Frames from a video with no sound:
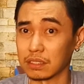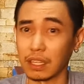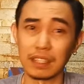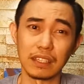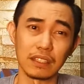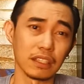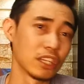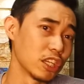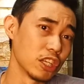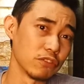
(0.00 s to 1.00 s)
I think
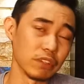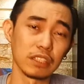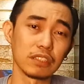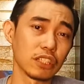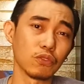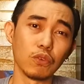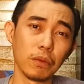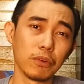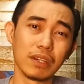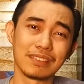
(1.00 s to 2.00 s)
Valentino
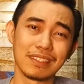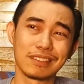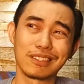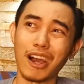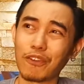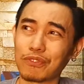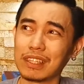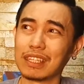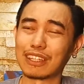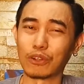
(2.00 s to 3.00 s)
Uomo has this
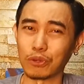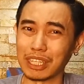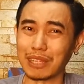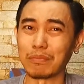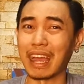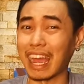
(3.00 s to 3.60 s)
coffee cream